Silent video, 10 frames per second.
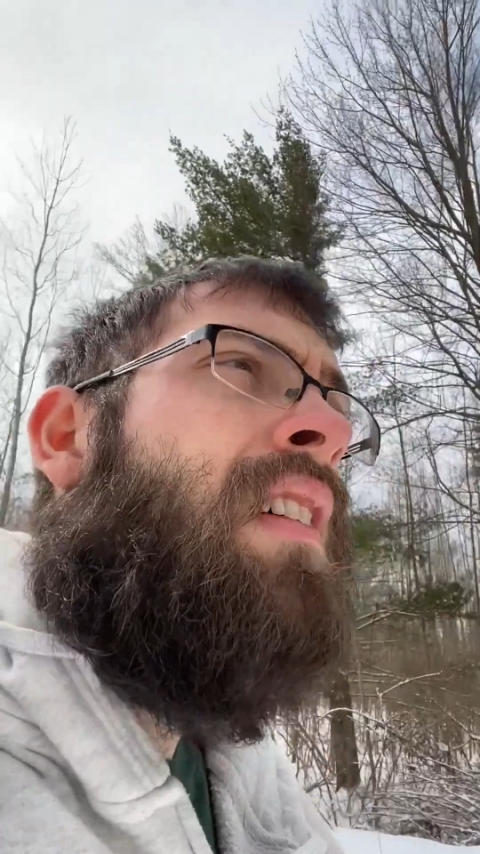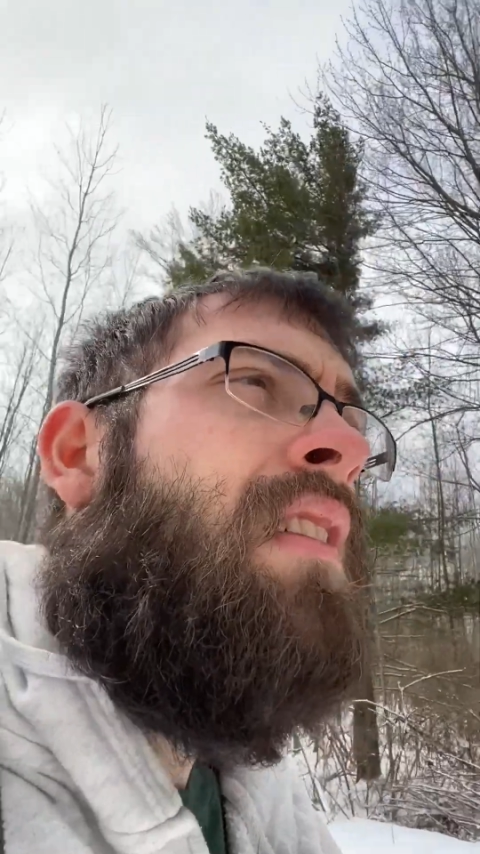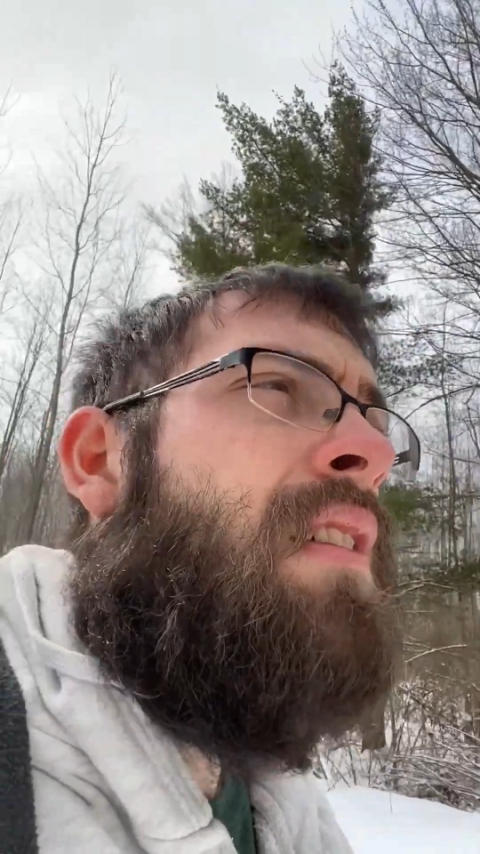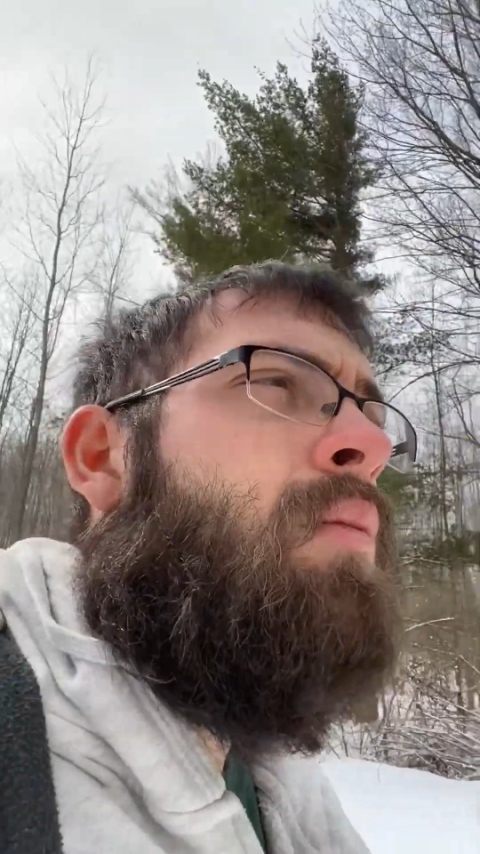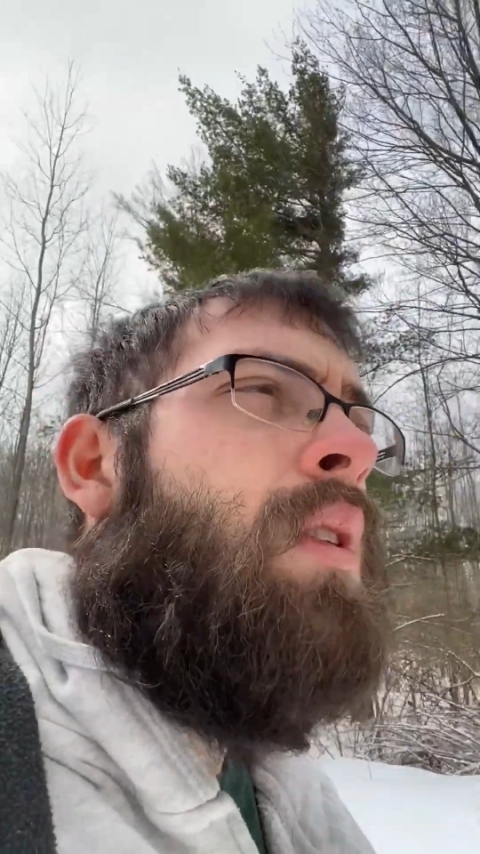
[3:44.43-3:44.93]

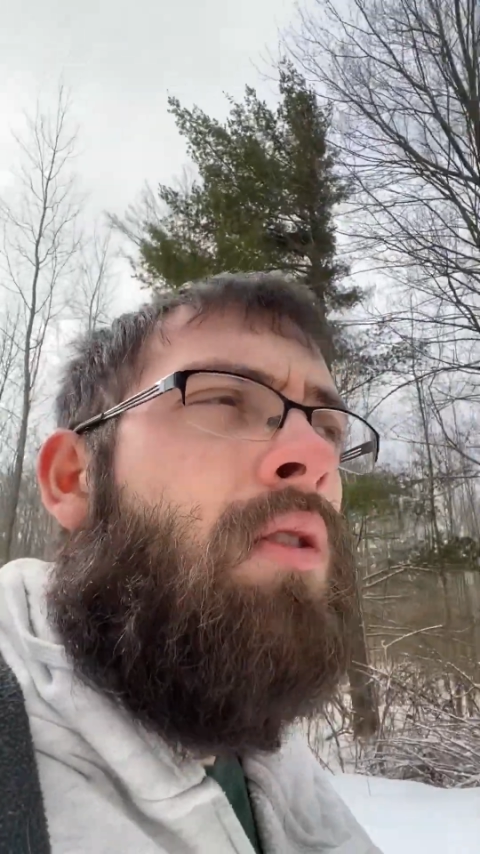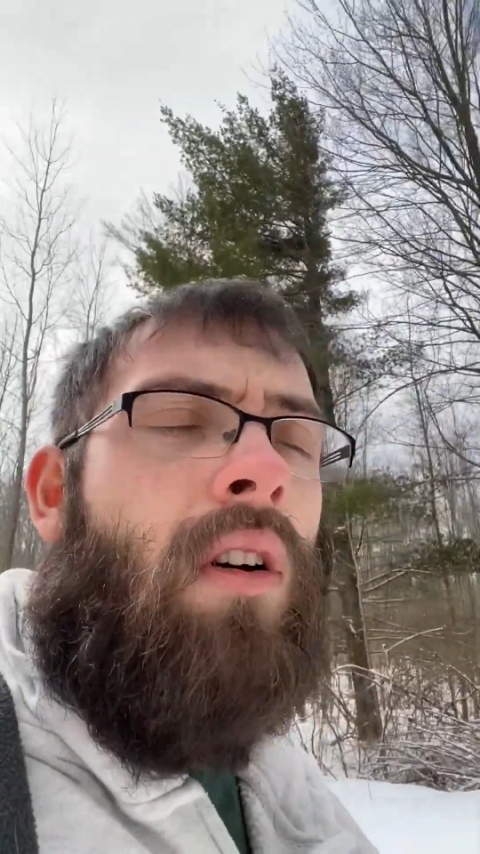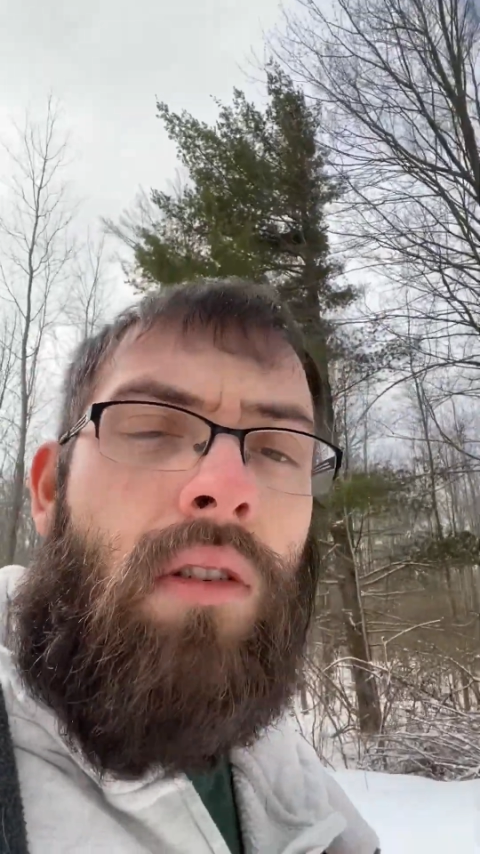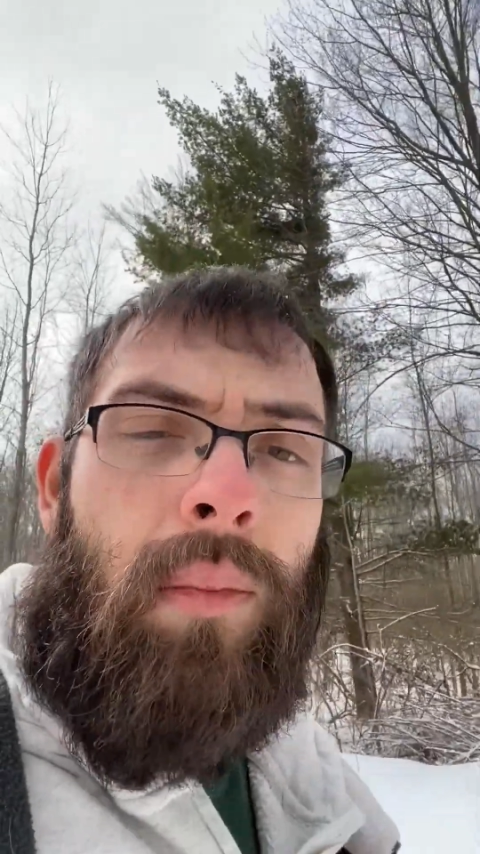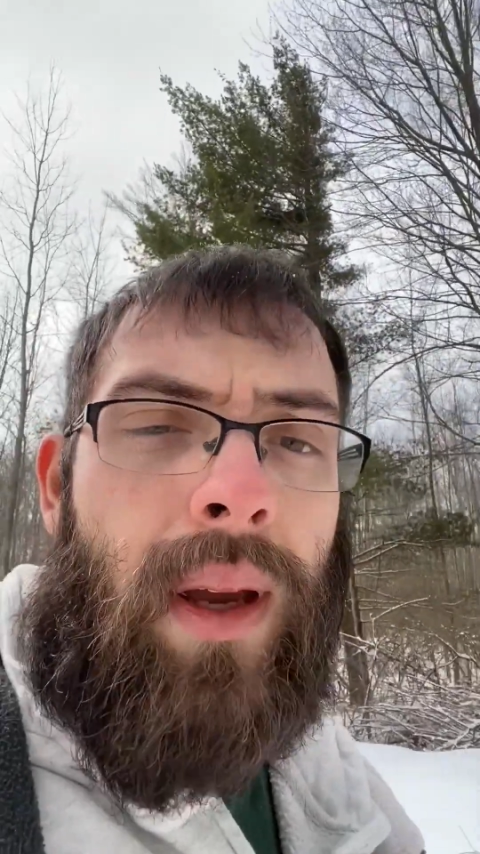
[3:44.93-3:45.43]
When you
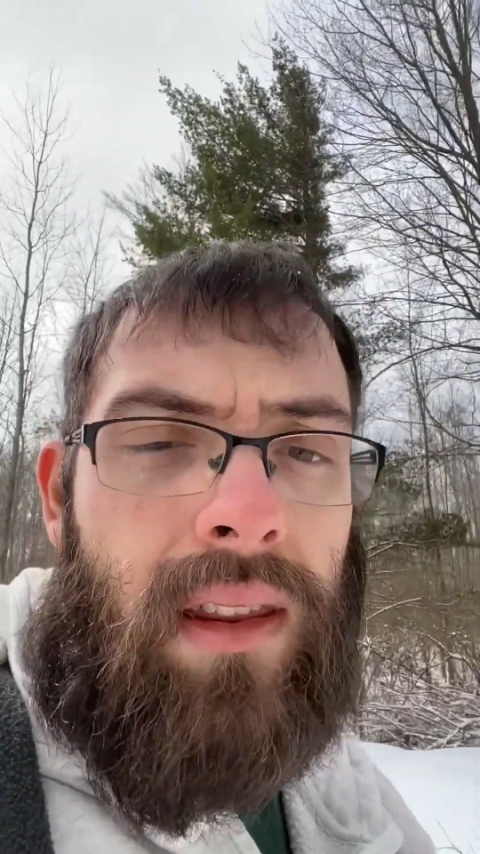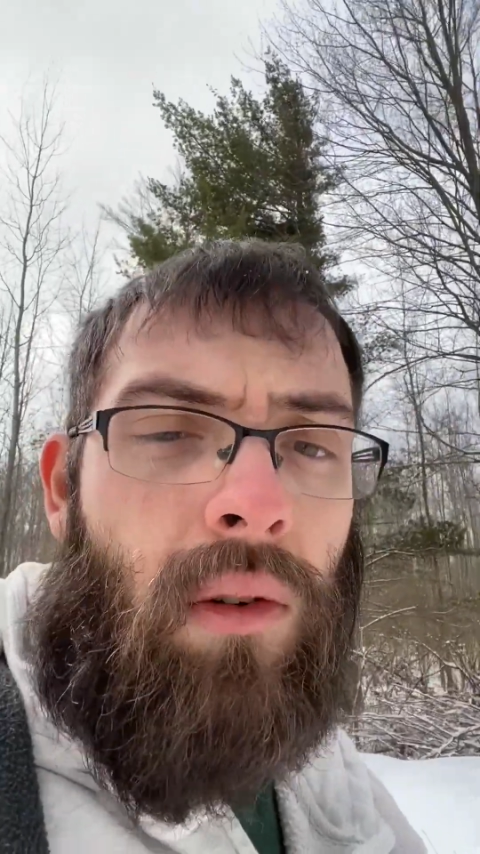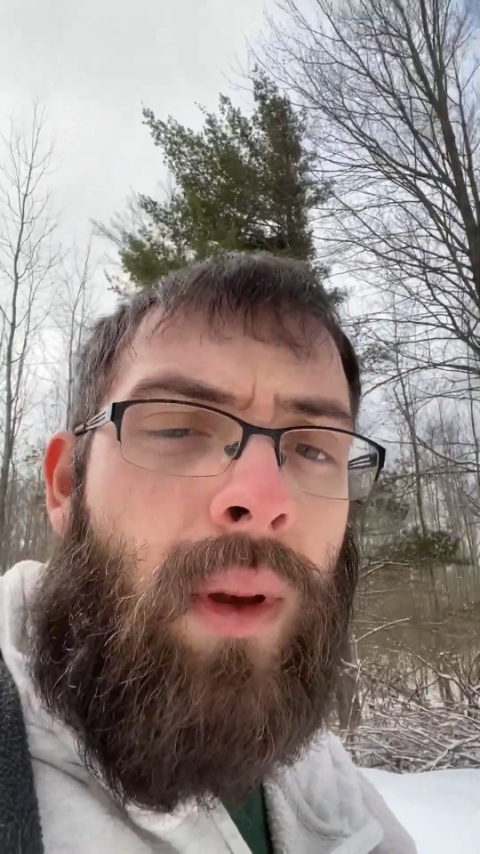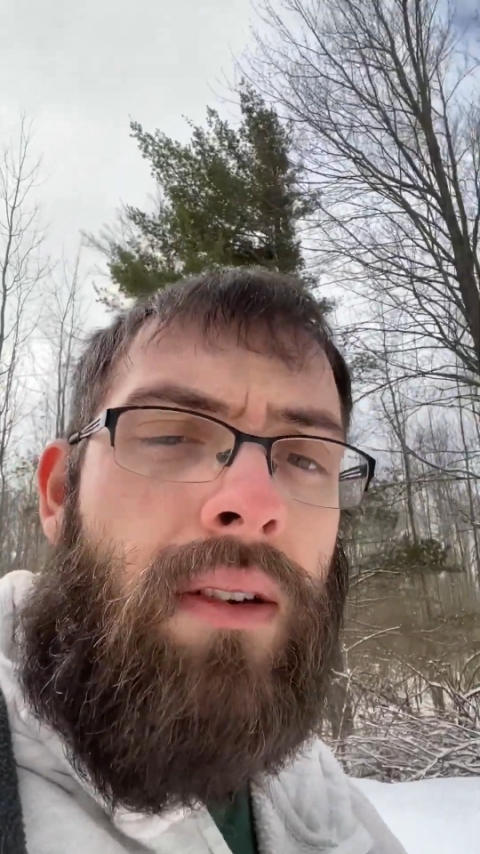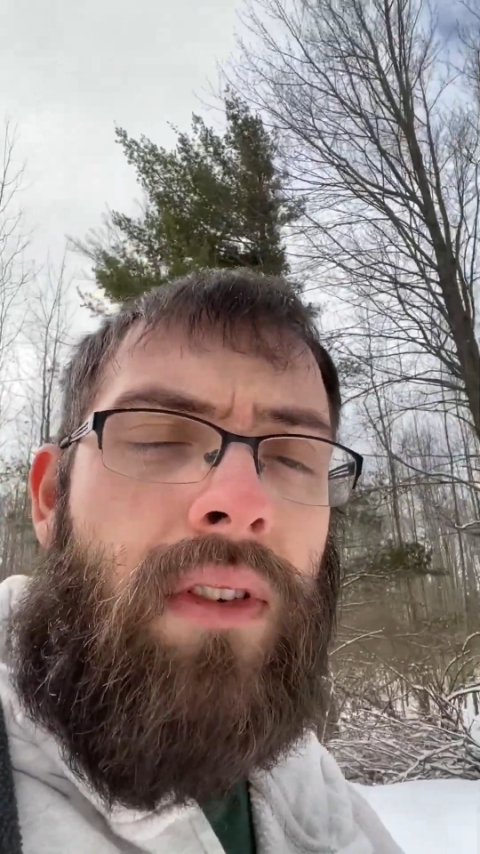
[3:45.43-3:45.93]
go to pick the
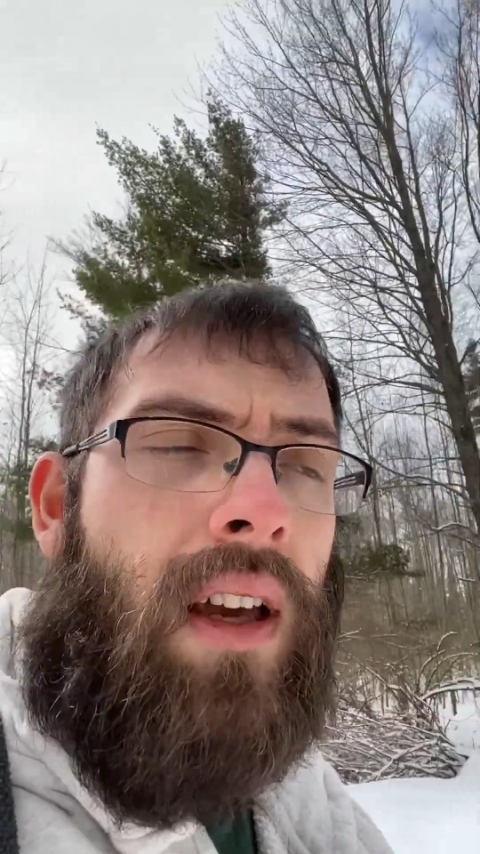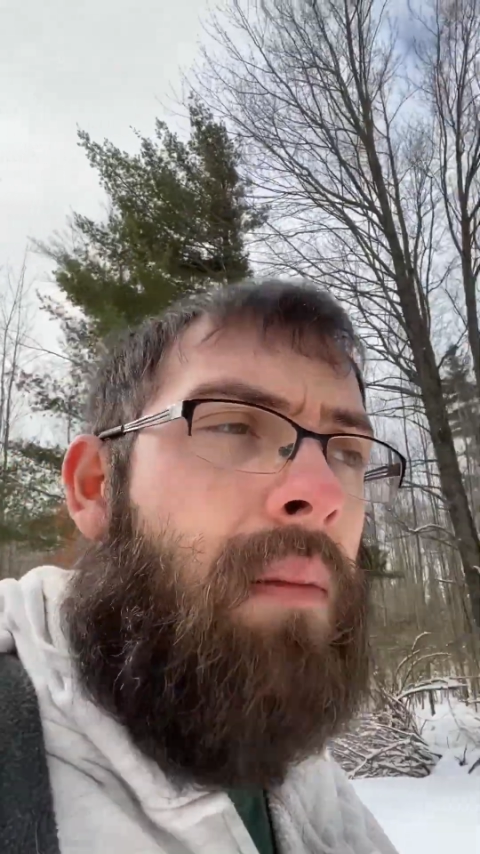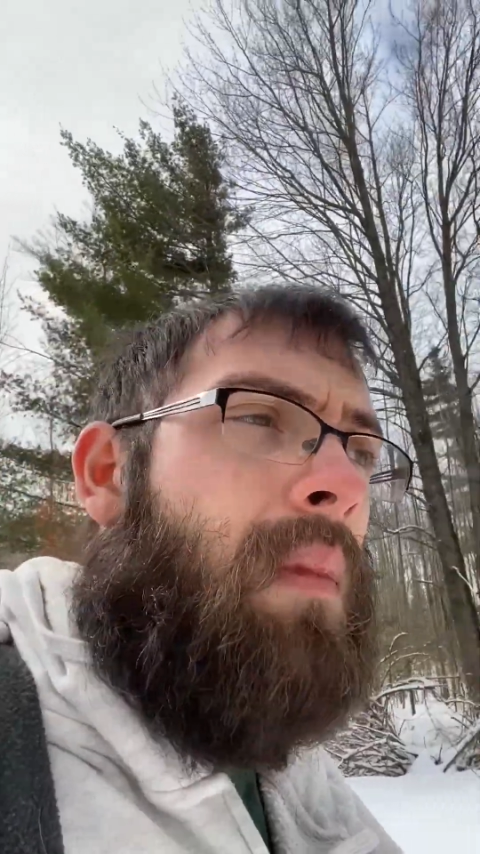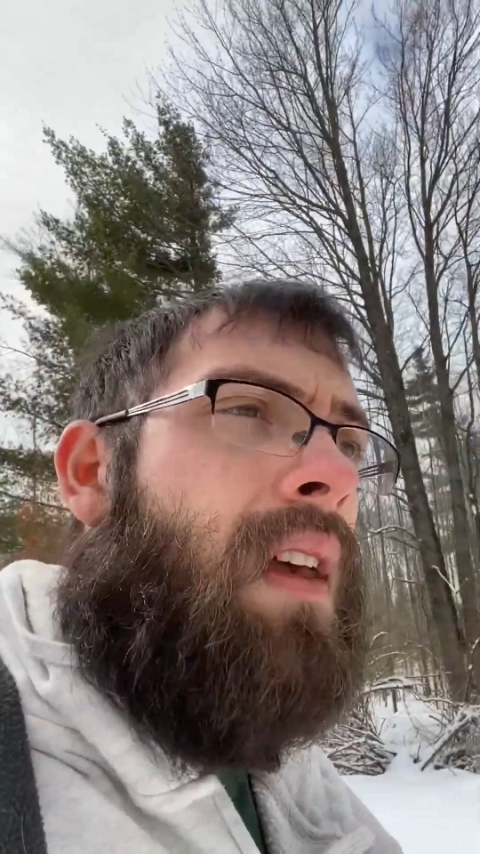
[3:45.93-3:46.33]
weave type,